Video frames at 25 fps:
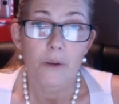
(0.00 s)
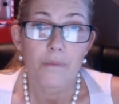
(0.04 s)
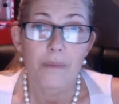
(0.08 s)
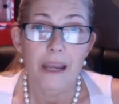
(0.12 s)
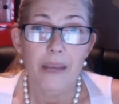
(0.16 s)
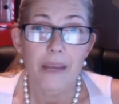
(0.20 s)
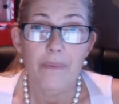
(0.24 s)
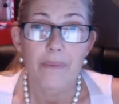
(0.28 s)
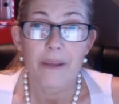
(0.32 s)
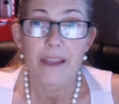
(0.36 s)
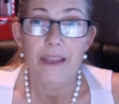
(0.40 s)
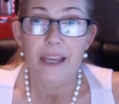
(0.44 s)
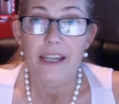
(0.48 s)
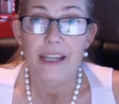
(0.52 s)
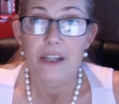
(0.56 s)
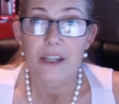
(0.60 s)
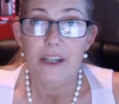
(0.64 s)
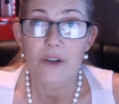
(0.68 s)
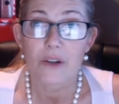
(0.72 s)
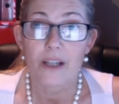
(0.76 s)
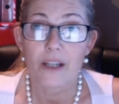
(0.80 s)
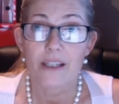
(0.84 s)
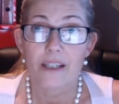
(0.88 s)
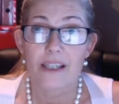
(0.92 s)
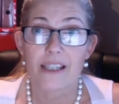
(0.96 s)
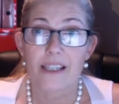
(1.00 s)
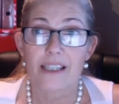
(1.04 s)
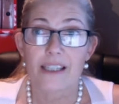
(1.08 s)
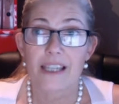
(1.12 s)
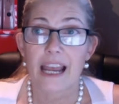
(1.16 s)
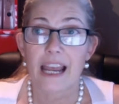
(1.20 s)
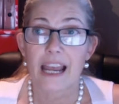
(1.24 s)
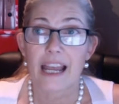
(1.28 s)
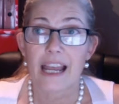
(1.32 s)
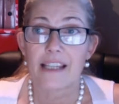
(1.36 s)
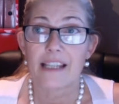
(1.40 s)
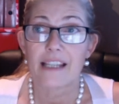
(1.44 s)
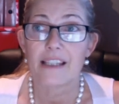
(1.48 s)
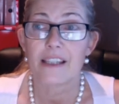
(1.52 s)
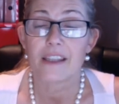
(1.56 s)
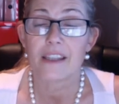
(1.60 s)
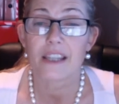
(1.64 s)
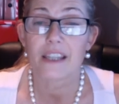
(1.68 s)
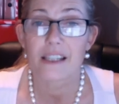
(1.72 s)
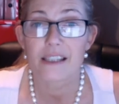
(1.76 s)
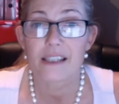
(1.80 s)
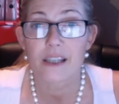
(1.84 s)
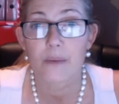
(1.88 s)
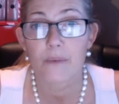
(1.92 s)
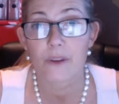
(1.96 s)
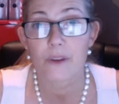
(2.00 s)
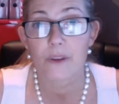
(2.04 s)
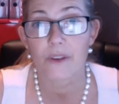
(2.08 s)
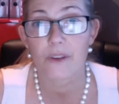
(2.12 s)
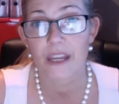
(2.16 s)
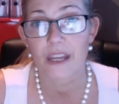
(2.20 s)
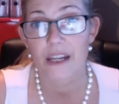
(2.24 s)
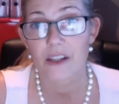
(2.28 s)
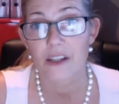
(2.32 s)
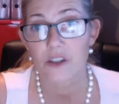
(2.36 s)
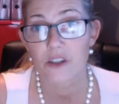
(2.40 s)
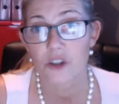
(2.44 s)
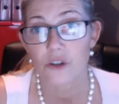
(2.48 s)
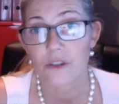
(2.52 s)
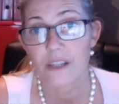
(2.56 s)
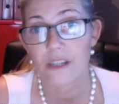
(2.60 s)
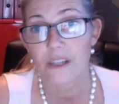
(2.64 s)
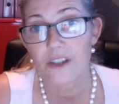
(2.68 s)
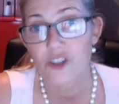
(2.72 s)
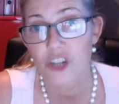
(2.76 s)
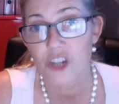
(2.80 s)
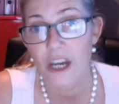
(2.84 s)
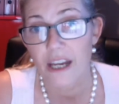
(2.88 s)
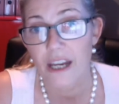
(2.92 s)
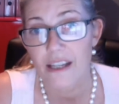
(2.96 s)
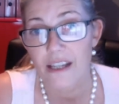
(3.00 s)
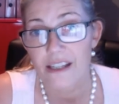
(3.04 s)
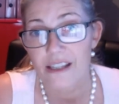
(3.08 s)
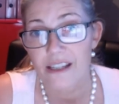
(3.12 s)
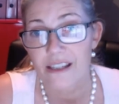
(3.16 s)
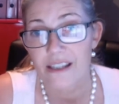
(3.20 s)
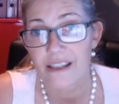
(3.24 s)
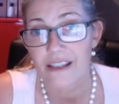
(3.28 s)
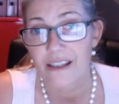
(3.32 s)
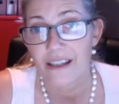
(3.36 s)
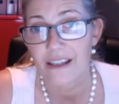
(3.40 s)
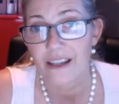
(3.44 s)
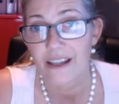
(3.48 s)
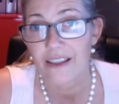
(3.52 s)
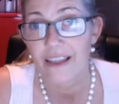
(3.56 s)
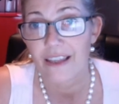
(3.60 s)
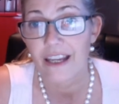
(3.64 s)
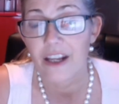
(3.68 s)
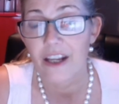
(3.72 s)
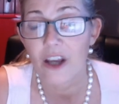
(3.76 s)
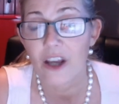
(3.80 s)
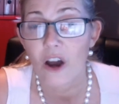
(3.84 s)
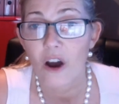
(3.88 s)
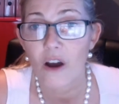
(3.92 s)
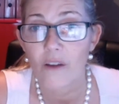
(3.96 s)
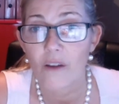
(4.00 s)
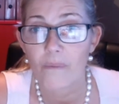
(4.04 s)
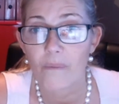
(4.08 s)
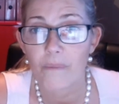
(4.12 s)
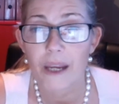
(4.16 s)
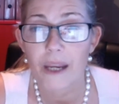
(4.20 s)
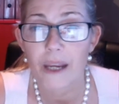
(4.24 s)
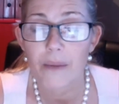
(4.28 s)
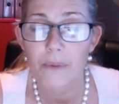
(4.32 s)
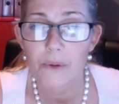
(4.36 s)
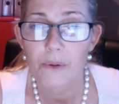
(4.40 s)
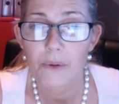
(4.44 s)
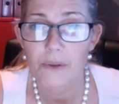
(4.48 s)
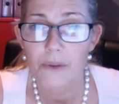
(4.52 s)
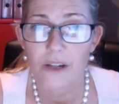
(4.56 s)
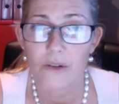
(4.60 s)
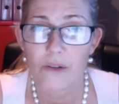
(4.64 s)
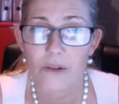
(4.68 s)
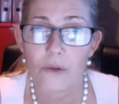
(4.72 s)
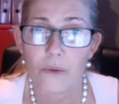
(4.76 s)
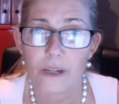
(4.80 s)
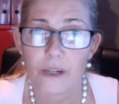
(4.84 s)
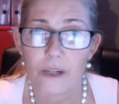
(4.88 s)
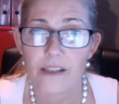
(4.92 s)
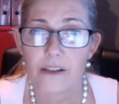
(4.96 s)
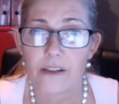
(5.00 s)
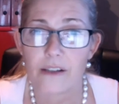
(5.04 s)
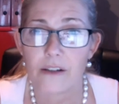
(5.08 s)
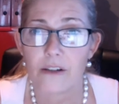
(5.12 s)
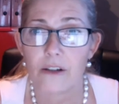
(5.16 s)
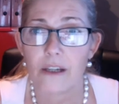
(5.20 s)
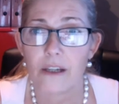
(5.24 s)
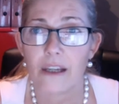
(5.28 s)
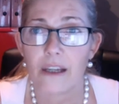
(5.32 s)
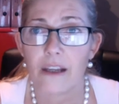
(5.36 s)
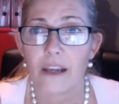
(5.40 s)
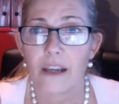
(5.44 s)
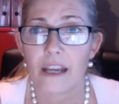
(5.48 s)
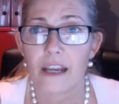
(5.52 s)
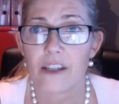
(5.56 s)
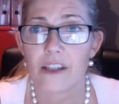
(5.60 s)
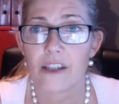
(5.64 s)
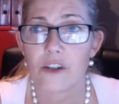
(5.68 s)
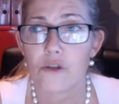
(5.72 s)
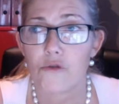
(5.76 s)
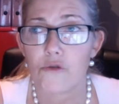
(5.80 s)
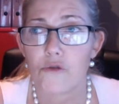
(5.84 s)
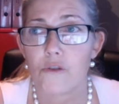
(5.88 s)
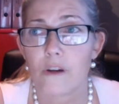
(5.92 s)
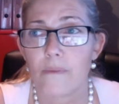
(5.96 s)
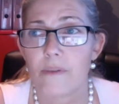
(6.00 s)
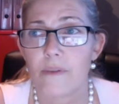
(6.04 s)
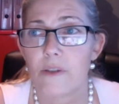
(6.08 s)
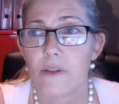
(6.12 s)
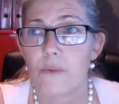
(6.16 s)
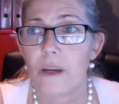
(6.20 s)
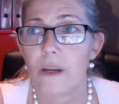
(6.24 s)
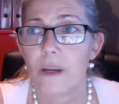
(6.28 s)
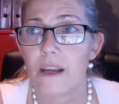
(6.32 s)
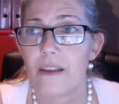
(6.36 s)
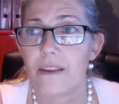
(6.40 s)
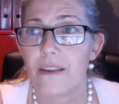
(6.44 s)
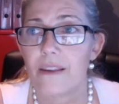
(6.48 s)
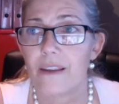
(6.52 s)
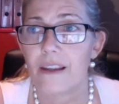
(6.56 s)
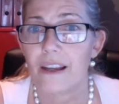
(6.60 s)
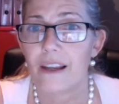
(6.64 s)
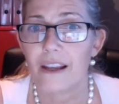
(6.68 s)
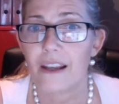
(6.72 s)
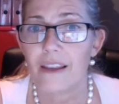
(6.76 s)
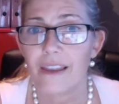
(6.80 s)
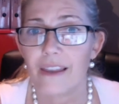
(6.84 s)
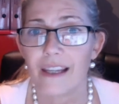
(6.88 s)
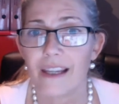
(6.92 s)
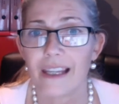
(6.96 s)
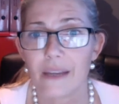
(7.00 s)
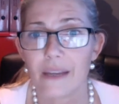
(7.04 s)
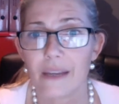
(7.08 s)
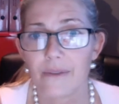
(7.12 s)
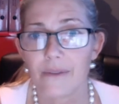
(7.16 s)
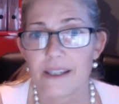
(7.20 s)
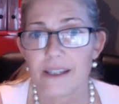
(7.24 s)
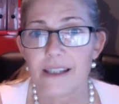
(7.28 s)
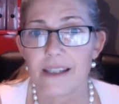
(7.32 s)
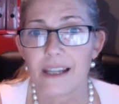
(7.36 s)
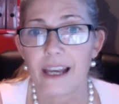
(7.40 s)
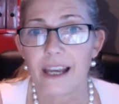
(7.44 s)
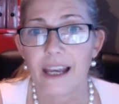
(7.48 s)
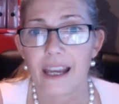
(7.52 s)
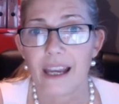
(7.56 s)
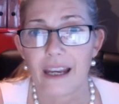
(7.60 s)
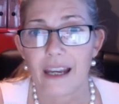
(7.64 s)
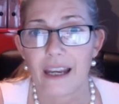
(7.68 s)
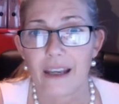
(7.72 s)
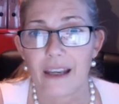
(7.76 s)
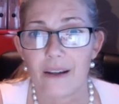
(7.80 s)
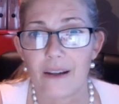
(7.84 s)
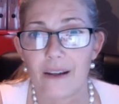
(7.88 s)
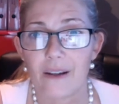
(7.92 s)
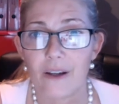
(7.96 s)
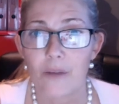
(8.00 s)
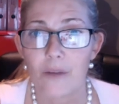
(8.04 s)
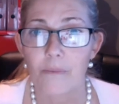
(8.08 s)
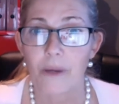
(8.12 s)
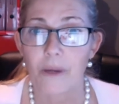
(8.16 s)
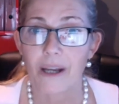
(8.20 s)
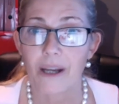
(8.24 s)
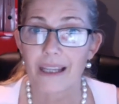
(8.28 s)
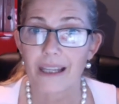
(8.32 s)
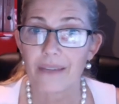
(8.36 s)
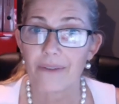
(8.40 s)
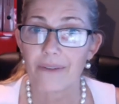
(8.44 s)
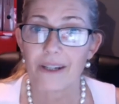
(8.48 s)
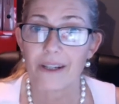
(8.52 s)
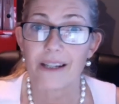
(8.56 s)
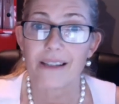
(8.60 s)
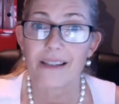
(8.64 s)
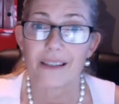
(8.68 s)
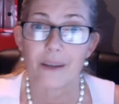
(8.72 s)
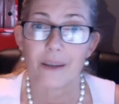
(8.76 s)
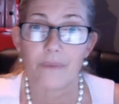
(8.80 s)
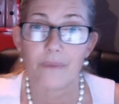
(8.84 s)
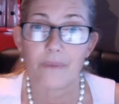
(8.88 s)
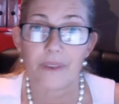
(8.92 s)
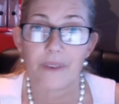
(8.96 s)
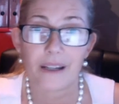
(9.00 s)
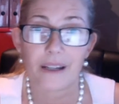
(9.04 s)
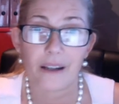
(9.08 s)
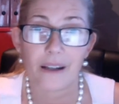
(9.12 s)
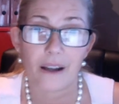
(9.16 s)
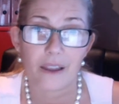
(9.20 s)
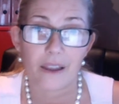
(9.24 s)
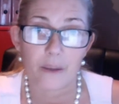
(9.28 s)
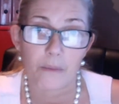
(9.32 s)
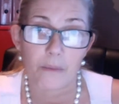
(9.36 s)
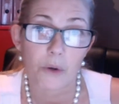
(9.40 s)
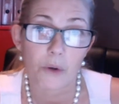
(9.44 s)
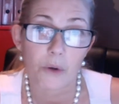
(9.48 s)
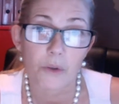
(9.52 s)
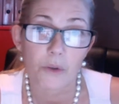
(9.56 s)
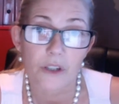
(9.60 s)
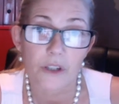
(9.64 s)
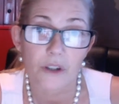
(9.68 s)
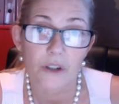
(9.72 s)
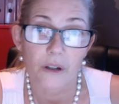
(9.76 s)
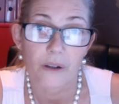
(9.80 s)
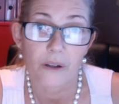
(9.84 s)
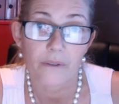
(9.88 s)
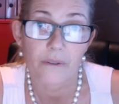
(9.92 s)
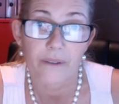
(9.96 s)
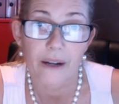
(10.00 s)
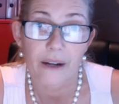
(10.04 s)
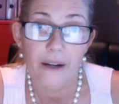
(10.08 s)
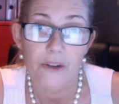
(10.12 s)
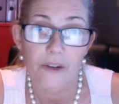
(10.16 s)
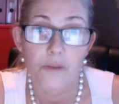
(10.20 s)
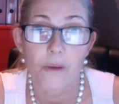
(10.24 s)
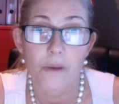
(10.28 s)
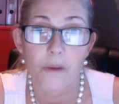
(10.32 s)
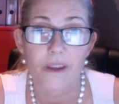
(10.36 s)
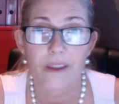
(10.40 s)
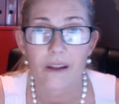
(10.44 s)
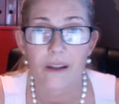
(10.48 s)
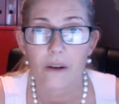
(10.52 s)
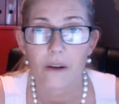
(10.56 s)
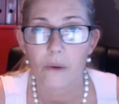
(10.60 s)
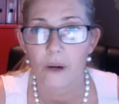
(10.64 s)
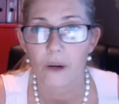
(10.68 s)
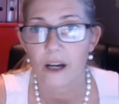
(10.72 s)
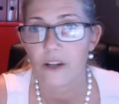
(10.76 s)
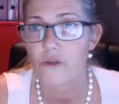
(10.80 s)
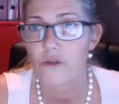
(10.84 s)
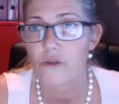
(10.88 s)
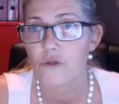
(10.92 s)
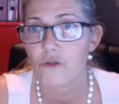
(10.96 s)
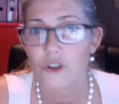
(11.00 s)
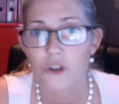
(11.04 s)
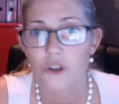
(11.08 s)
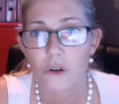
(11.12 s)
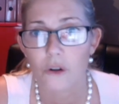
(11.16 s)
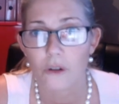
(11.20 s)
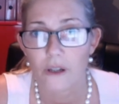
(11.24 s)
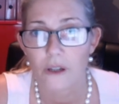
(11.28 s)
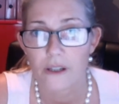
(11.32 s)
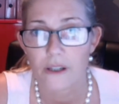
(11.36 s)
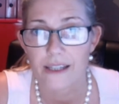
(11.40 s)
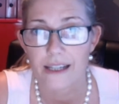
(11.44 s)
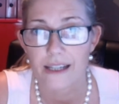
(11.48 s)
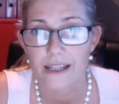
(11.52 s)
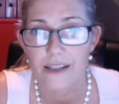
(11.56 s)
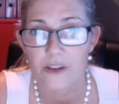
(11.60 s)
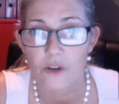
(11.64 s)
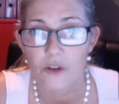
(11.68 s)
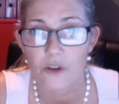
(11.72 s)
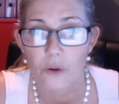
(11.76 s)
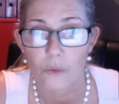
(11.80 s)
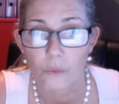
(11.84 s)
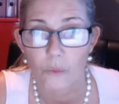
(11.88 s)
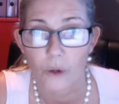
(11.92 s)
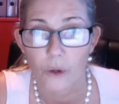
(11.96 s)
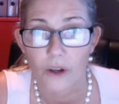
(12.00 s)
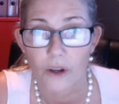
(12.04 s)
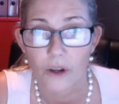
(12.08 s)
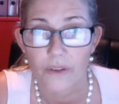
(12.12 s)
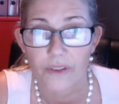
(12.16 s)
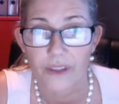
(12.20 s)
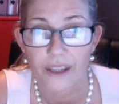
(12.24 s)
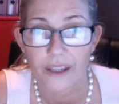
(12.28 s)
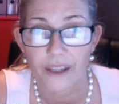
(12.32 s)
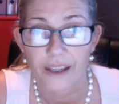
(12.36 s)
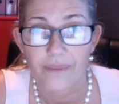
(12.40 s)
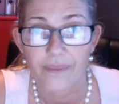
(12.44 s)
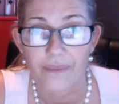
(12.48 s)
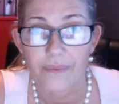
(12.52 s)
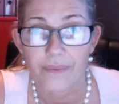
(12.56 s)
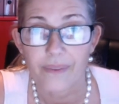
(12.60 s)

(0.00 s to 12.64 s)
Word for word: Maybe they don't understand that some of the things you suggest, they can't, people don't always get to grips with that givers gain by giving something like the multi-dollar voucher, you might think, oh, $100, that's not worth it.